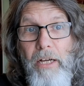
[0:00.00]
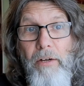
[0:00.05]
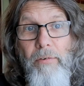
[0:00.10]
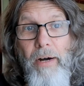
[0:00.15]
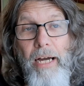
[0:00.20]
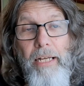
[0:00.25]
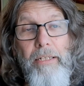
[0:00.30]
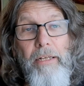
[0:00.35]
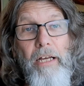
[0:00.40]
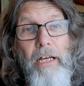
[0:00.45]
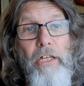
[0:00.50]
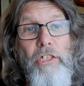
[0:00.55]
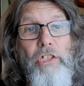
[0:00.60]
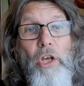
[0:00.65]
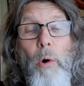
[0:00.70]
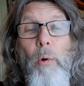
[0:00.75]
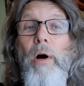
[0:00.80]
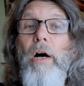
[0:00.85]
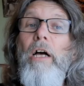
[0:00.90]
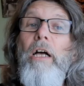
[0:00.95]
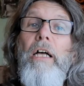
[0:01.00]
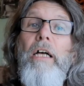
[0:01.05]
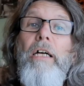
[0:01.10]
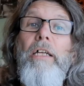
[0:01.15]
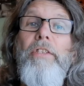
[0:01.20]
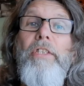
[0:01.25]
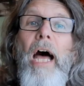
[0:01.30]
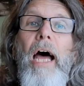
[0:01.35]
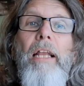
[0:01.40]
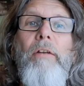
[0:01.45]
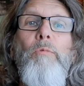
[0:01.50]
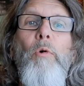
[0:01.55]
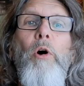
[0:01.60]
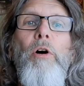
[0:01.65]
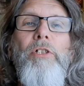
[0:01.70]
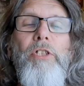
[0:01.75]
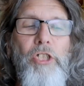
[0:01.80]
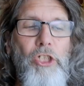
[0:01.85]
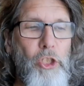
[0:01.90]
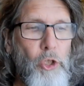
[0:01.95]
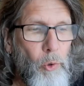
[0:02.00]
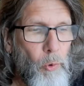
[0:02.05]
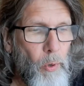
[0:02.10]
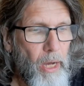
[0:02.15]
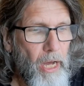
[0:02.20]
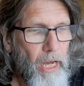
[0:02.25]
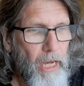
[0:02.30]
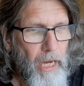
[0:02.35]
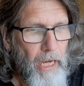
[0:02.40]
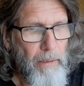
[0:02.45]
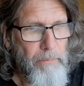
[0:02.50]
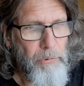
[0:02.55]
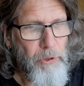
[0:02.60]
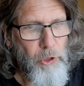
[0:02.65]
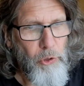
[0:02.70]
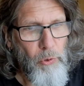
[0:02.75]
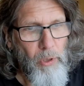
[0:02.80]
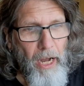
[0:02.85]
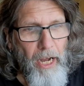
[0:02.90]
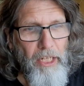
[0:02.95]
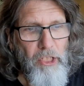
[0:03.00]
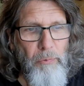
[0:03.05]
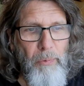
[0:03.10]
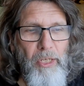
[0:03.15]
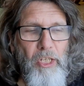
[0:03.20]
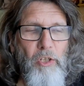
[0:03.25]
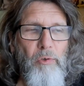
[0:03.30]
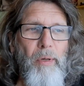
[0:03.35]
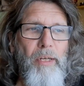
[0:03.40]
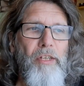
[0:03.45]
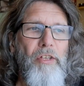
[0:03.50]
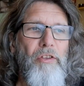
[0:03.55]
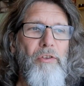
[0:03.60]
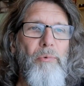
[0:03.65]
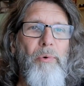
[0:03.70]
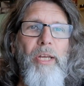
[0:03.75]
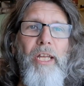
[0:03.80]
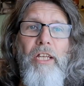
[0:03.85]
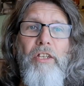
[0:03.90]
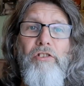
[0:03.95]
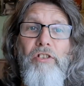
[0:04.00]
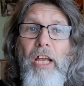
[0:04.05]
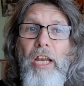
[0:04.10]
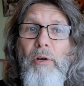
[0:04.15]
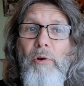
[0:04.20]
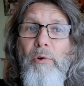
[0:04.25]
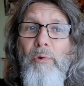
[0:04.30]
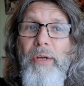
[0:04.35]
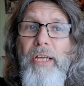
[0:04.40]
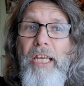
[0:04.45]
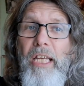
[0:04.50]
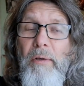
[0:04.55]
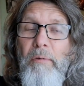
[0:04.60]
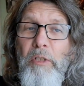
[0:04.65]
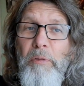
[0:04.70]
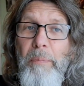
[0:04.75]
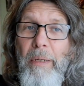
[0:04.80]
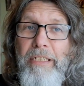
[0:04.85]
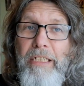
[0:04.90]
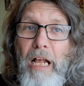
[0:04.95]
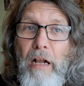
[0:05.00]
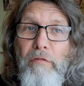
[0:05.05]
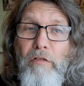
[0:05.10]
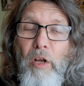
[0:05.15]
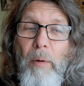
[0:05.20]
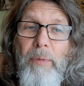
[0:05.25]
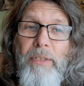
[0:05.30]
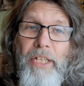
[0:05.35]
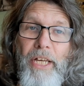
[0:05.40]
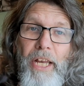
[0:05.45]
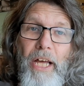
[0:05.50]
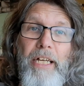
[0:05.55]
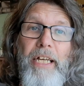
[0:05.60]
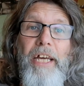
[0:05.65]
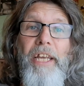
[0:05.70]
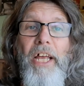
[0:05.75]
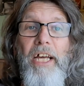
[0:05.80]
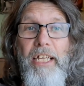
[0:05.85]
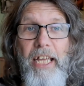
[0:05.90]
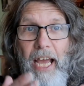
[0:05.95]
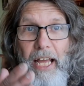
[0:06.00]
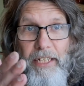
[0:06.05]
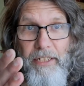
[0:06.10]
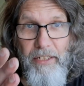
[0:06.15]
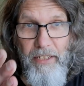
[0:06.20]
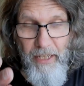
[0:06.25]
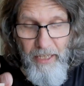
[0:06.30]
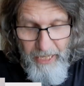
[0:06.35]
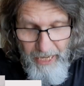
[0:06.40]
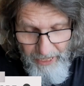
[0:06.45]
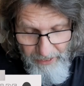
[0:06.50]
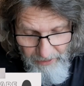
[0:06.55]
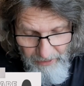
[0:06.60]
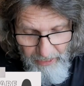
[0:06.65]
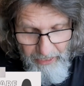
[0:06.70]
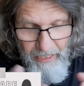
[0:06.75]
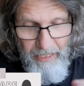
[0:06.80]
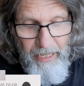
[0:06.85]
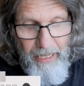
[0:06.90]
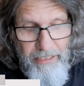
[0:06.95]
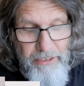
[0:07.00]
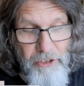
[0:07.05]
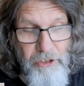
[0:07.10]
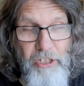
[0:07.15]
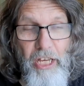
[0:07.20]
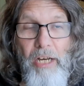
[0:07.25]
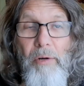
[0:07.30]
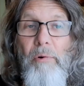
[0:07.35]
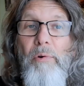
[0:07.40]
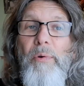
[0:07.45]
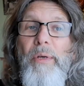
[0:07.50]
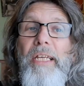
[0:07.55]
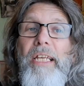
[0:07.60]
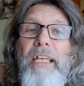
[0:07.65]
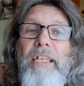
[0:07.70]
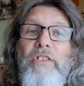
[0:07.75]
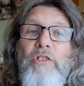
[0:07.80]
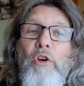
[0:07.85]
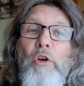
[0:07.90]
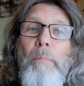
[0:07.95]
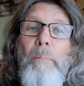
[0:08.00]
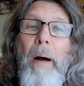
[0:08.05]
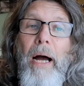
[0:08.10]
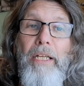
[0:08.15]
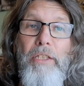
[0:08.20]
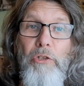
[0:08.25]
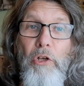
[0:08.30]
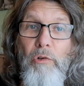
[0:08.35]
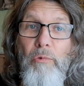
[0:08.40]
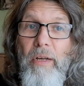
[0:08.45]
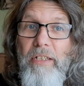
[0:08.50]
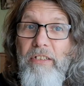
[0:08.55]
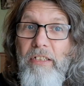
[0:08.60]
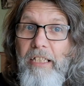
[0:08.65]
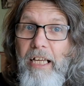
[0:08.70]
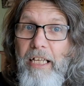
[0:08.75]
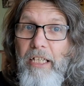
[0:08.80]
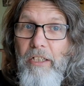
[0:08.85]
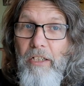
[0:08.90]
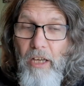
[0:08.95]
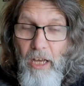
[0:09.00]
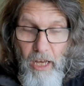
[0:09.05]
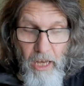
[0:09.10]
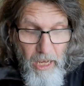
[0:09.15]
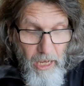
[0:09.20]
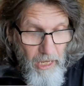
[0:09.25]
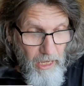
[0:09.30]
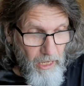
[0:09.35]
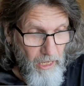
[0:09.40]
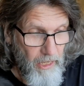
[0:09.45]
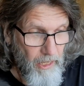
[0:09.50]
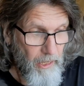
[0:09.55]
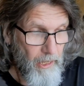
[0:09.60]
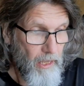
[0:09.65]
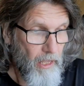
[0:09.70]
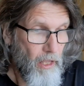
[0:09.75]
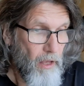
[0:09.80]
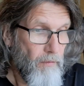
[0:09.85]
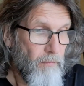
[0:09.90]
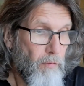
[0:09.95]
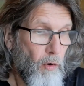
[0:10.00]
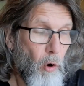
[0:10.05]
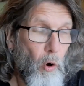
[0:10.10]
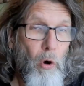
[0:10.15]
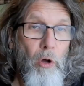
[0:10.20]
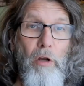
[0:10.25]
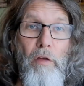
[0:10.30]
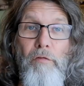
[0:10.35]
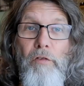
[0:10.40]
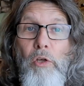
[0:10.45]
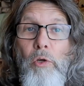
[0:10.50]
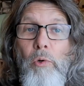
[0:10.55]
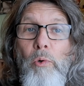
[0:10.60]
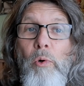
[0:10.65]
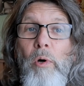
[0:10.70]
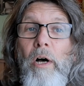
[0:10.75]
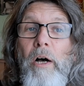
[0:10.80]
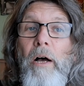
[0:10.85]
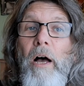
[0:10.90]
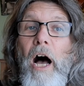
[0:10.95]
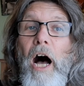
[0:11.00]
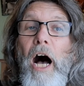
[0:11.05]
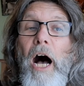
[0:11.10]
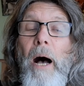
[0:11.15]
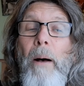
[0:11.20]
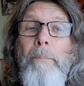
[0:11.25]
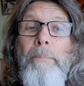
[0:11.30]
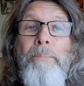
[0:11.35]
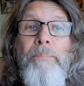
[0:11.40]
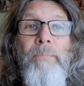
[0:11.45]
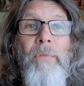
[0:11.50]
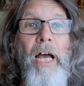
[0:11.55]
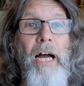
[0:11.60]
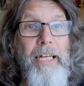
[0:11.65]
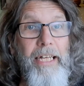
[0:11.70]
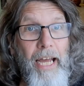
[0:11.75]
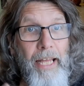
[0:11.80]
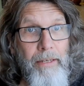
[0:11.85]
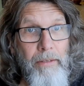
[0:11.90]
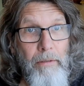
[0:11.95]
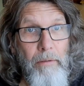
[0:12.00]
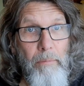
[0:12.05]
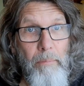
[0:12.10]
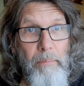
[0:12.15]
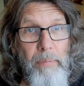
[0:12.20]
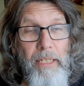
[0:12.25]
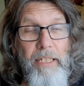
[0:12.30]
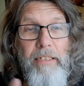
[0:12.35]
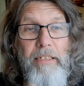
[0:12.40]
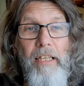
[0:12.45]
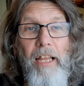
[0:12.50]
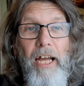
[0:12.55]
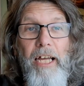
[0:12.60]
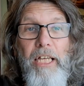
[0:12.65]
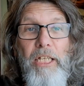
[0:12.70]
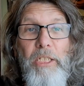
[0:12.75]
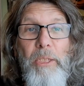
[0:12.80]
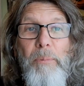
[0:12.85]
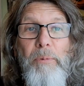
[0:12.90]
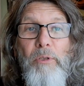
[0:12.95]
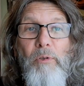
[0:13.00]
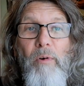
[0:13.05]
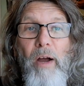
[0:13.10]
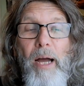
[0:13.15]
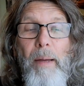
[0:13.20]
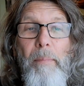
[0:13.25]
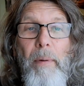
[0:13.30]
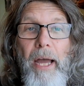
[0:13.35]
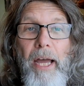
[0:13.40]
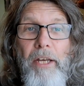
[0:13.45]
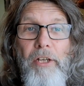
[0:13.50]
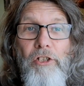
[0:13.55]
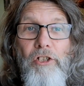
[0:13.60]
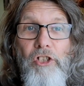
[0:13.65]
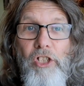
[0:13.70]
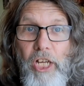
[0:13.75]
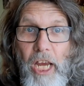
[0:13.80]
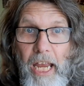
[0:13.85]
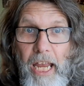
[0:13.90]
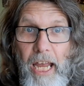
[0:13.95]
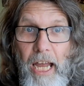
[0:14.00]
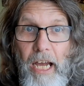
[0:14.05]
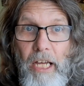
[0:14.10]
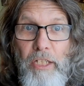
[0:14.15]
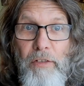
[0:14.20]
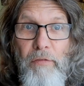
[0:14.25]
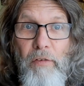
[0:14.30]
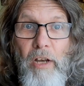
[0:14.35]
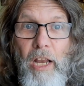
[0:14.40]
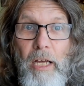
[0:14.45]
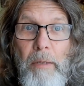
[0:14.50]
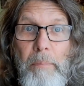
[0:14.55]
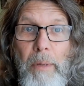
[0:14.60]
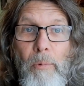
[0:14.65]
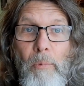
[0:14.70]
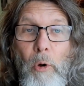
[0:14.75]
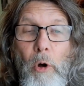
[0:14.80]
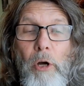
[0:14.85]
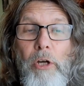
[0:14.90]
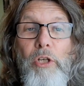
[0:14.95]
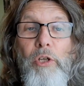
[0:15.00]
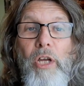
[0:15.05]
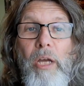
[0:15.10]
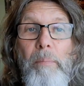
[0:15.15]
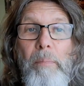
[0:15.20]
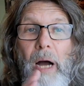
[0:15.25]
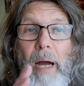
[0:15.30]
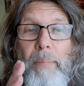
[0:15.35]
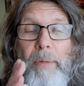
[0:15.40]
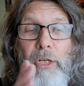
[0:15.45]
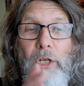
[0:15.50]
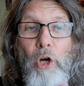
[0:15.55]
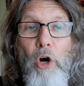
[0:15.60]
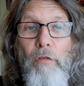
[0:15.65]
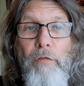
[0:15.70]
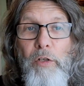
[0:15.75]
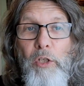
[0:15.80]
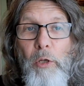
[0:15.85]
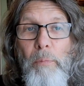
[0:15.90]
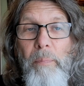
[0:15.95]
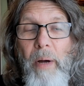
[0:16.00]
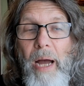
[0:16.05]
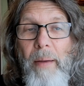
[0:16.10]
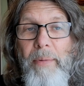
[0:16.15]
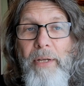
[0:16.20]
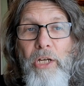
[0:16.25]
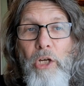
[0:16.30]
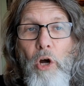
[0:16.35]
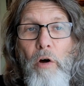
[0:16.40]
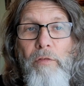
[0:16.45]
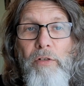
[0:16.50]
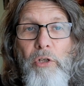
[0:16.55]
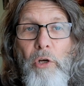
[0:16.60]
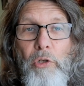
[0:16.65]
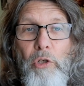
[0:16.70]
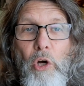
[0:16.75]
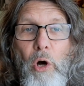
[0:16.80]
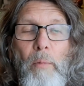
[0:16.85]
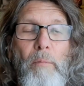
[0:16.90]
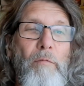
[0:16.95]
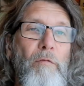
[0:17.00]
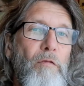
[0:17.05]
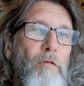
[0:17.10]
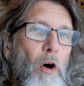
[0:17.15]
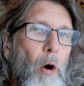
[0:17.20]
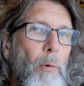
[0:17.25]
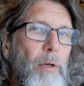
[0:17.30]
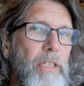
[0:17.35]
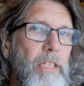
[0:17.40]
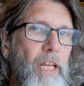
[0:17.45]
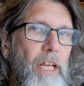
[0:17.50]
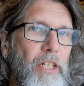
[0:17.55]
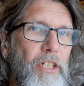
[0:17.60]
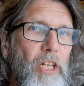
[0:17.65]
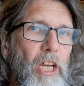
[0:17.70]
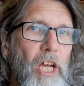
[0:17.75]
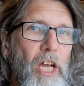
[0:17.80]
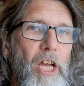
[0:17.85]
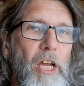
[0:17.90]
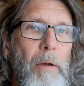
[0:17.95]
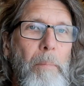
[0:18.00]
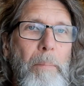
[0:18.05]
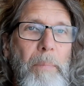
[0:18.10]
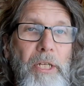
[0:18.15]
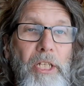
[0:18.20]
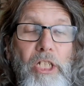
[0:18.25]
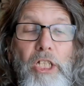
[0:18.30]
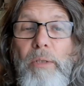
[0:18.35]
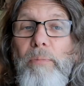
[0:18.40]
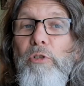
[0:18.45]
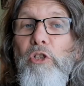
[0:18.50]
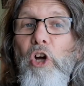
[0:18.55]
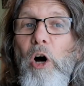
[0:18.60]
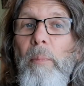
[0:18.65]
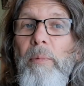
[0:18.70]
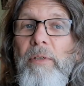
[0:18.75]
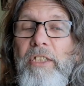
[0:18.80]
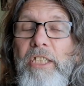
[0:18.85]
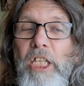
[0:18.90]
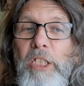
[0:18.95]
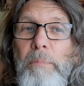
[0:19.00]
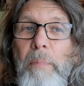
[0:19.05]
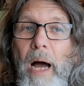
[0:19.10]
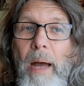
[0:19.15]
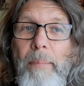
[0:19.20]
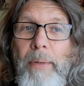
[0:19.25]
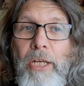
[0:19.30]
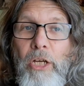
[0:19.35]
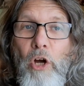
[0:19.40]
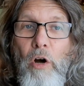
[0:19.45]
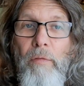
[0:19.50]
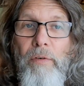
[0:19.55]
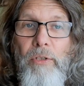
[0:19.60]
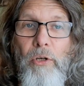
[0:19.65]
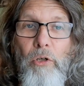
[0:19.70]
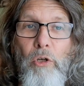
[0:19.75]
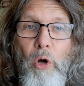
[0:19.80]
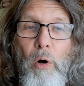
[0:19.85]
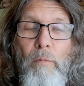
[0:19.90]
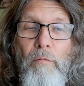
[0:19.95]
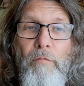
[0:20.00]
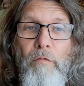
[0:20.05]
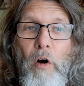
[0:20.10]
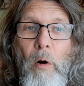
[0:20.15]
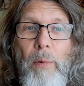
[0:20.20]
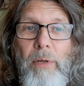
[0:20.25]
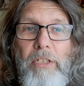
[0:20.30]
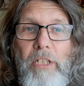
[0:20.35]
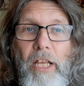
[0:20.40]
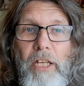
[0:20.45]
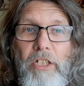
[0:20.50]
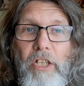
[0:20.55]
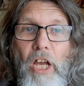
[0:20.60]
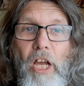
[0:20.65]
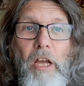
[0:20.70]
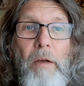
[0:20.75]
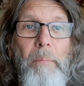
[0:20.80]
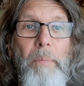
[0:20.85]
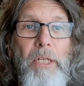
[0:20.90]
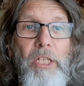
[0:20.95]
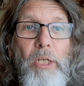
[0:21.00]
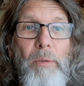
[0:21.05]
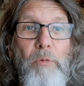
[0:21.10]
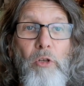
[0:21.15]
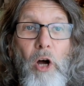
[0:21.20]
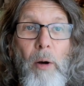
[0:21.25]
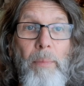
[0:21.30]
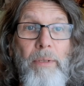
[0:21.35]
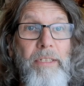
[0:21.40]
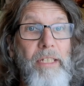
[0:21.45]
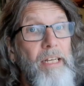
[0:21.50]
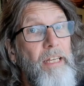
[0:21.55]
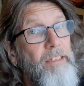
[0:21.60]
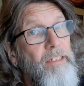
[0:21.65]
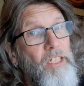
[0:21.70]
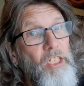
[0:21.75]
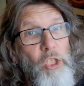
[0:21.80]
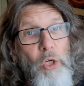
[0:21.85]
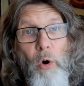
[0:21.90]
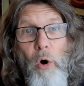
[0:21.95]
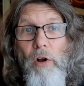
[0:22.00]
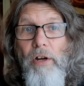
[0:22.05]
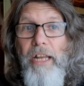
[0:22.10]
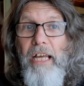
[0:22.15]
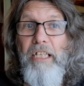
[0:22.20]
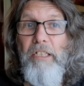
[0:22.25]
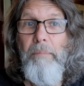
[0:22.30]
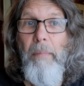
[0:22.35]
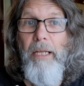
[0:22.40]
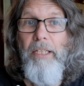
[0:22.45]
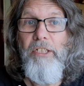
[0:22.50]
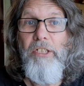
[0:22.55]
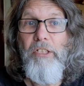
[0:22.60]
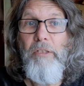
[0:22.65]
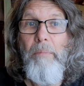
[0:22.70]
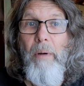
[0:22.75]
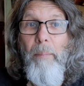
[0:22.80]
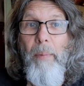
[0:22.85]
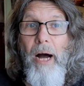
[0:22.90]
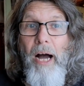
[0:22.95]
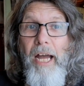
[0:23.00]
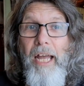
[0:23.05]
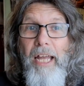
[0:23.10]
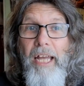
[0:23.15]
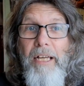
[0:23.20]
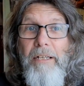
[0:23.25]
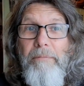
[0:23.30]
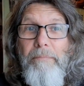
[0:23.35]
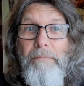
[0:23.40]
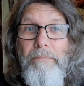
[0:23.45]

Right? So, that was your um, July 2023 general reading with myself, Thomas Janak, and I get, again, it's a general reading, so it might not resonate uh, for all of you. Um, again, please like, subscribe, and share. And if you like my work, you can buy me a coffee on buymeacoffee.com forward slash medium Thomas. That's buymeacoffee.com forward slash medium Thomas, and I see you all next month. Bye bye.